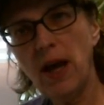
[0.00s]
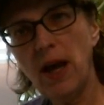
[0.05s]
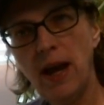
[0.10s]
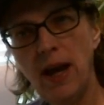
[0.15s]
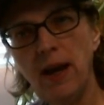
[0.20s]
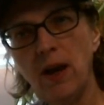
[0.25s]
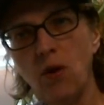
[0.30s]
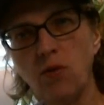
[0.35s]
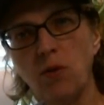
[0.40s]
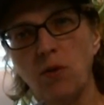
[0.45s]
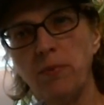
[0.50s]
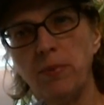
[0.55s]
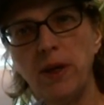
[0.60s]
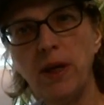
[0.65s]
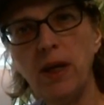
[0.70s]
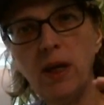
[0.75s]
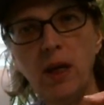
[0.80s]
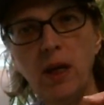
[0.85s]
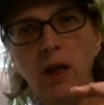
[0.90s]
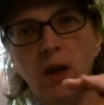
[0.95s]
A over
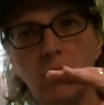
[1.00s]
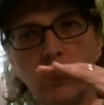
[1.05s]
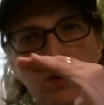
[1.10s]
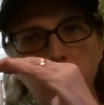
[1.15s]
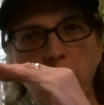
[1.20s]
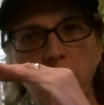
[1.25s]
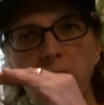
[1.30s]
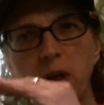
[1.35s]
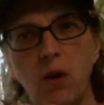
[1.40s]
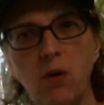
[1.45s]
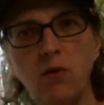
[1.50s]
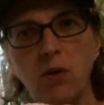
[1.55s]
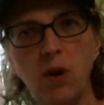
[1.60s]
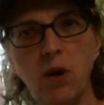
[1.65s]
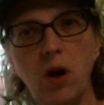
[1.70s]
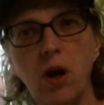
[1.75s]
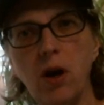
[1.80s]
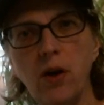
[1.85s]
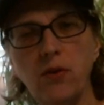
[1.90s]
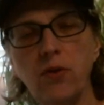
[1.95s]
B equals P over
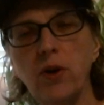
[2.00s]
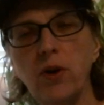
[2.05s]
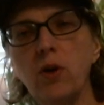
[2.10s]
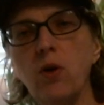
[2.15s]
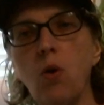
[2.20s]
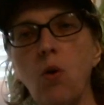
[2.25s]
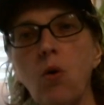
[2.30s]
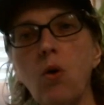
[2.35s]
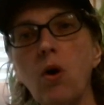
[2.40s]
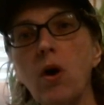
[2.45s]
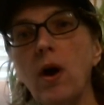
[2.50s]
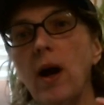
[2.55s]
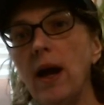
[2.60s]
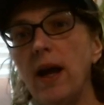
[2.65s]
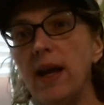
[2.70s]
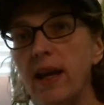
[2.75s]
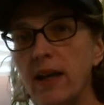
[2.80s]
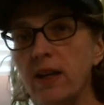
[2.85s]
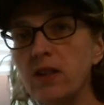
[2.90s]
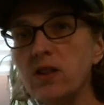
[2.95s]
100, or
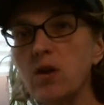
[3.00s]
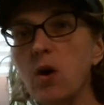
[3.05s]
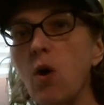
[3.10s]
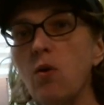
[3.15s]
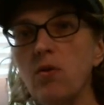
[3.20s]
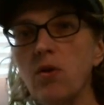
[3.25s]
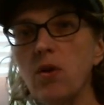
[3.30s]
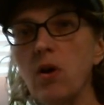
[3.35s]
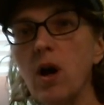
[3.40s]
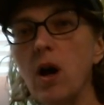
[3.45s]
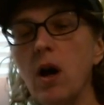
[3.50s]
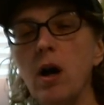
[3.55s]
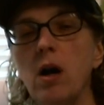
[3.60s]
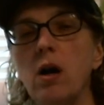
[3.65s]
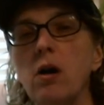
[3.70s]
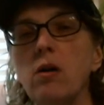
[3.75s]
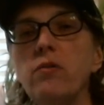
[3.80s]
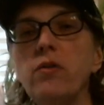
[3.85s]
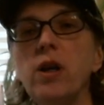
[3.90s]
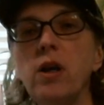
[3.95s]
is over
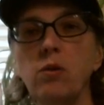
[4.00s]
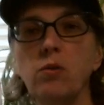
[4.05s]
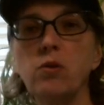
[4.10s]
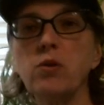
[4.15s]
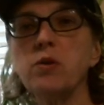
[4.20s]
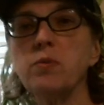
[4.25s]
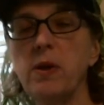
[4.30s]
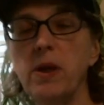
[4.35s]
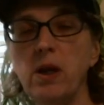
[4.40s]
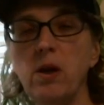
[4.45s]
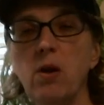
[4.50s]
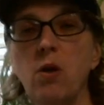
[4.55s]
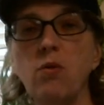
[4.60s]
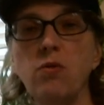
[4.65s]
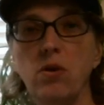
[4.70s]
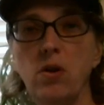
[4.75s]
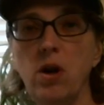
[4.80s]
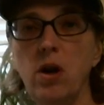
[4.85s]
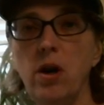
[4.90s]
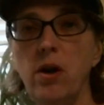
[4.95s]
of equals P
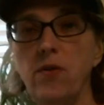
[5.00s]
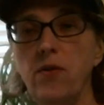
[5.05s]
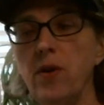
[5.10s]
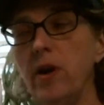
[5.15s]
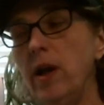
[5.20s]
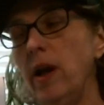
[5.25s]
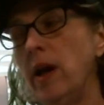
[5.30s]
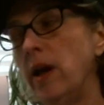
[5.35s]
over 100.